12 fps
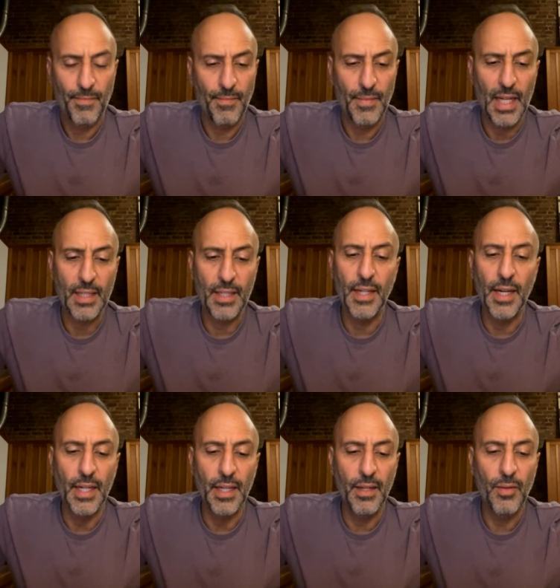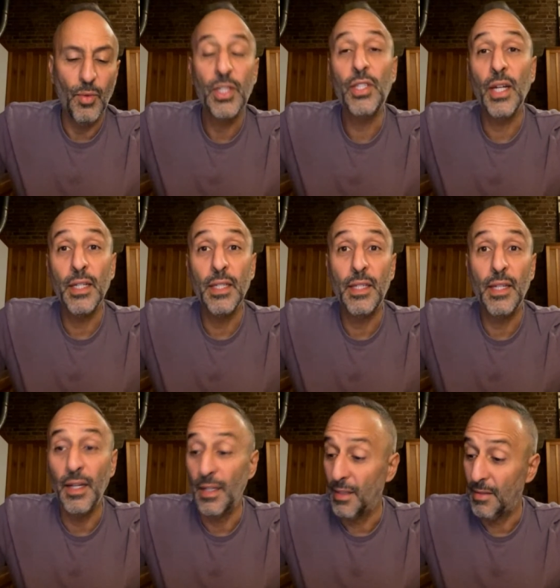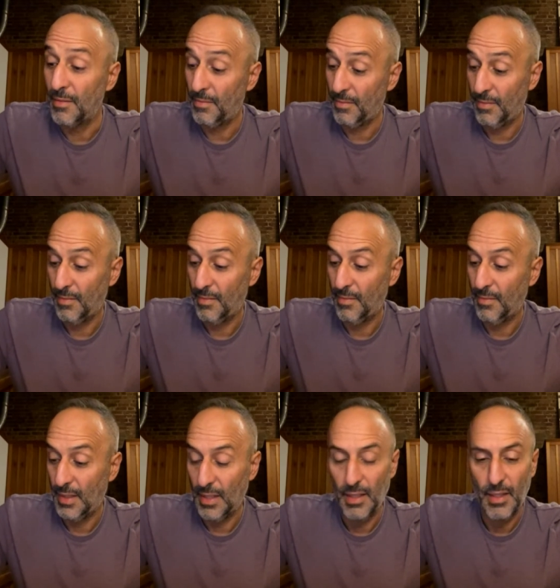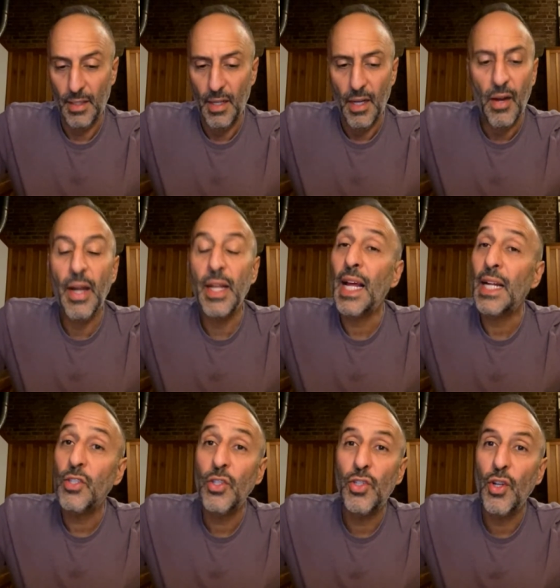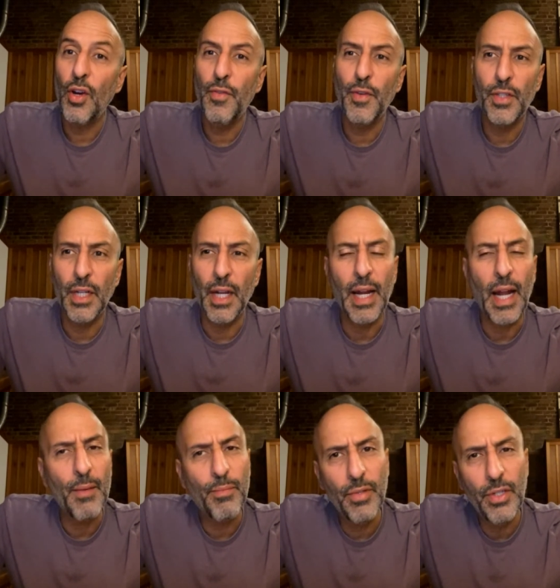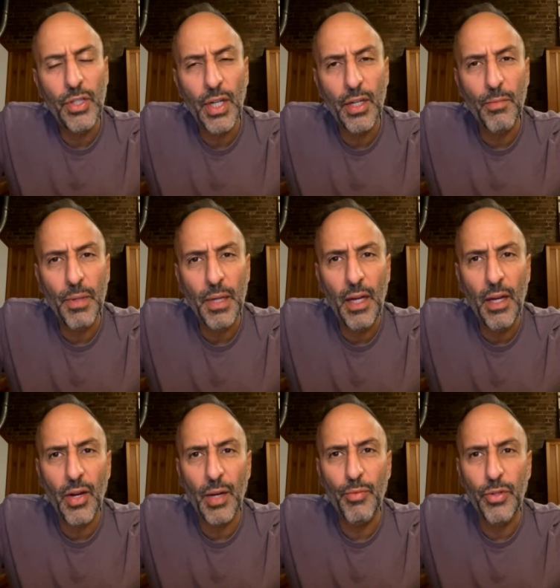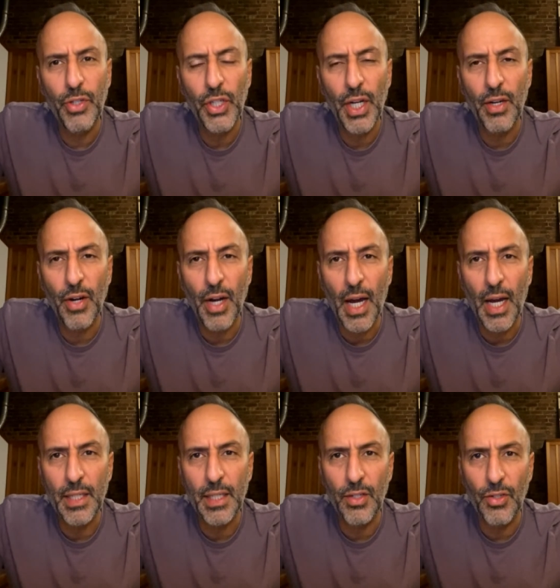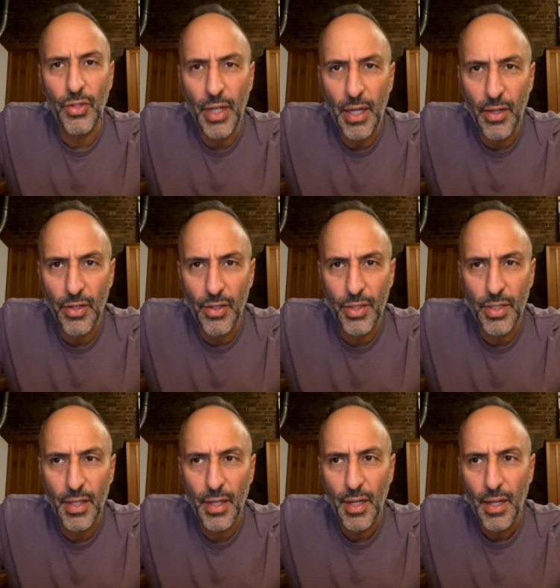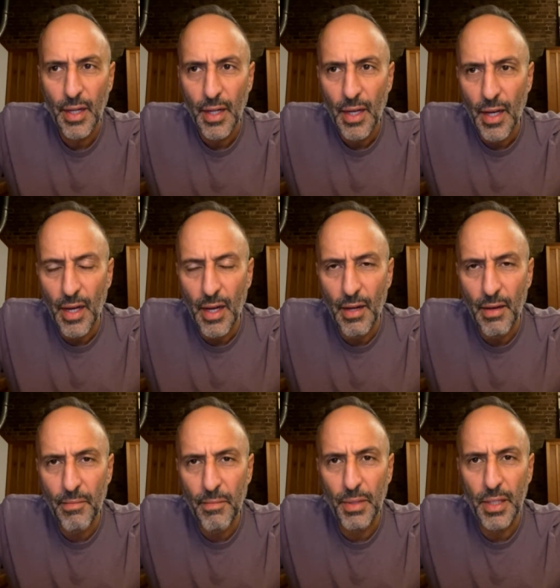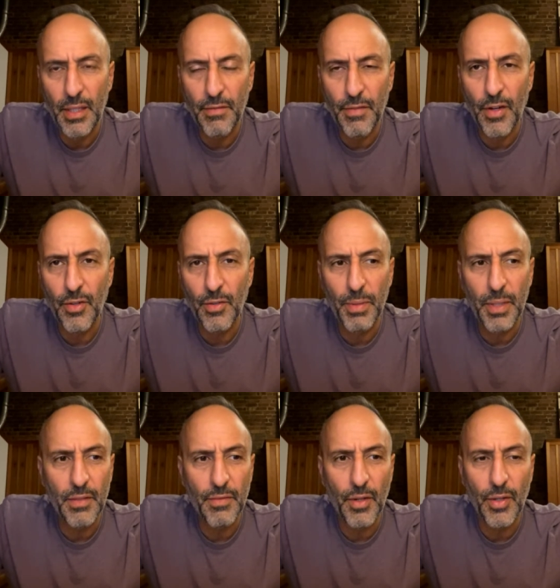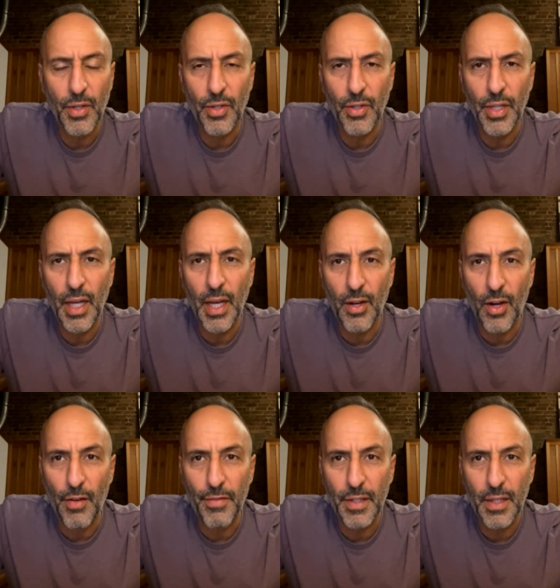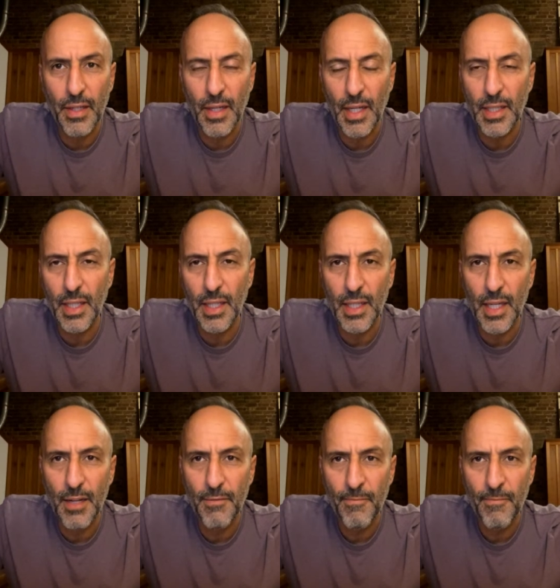That's done. What's done is done. All right, that's the show for tonight. I appreciate you being here. I appreciate your eyes and your ears. Please vote. Please vote early and often, as they say.